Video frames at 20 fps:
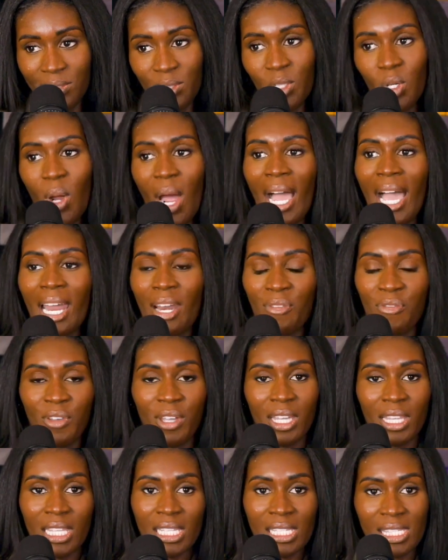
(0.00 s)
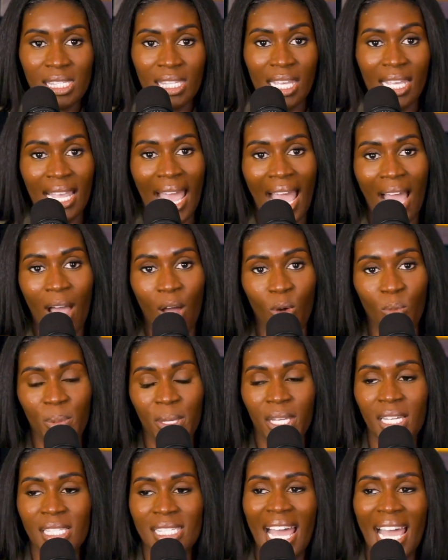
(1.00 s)
I got to figure this thing out
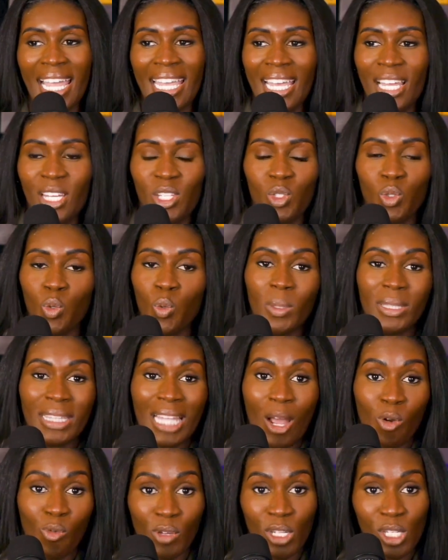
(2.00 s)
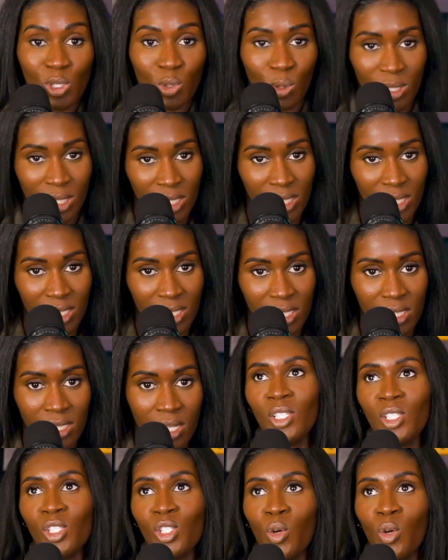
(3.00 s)
because I can't do it without resources.
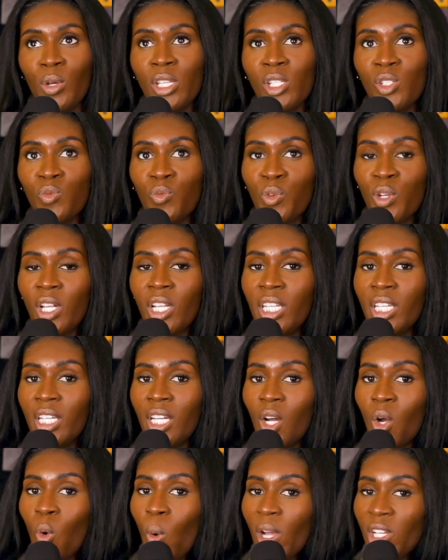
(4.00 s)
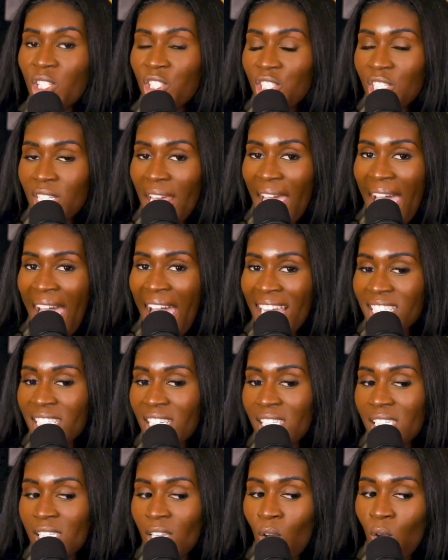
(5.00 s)
So it's really a question to
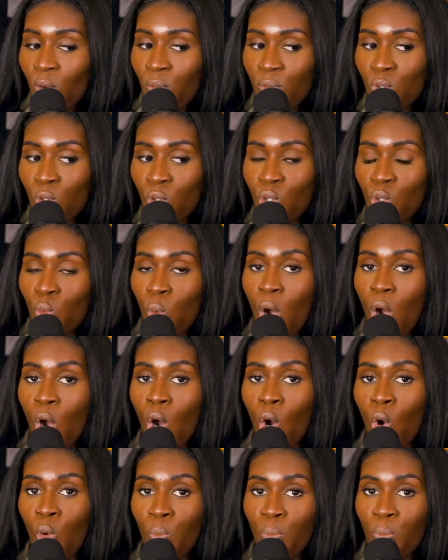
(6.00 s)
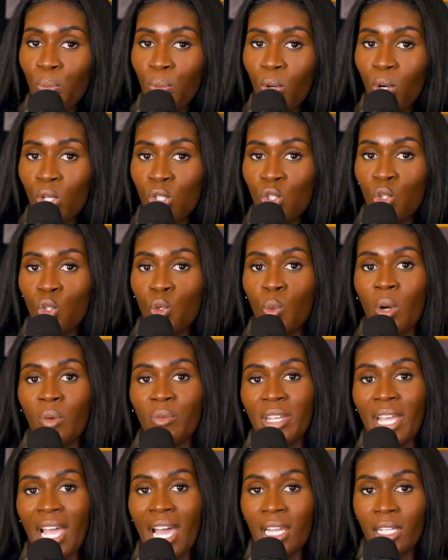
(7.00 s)
ask yourself, do you want hope or do you
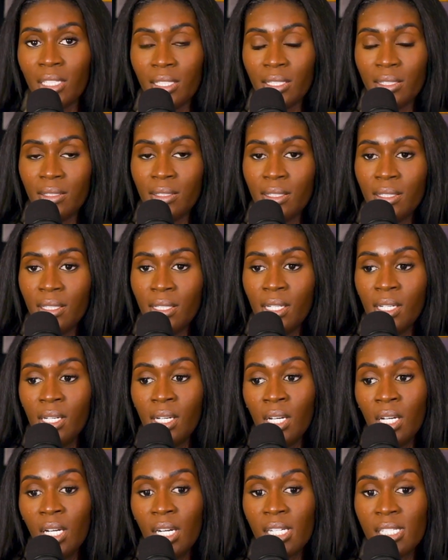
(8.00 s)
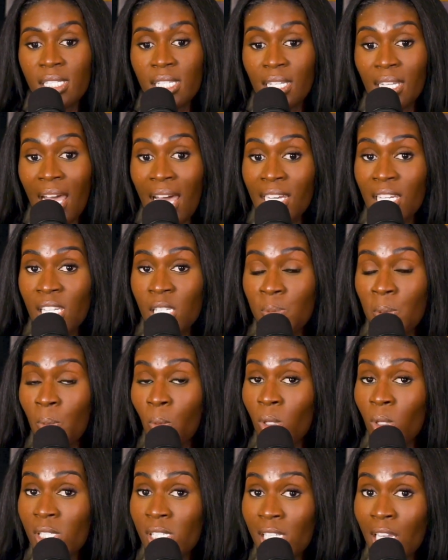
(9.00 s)
want reality? Because a lot of these
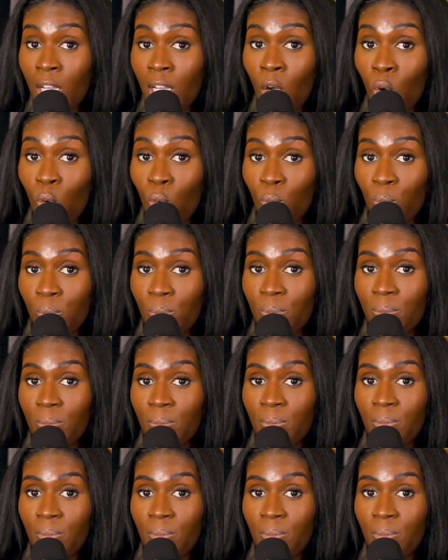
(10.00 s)
people are selling hope.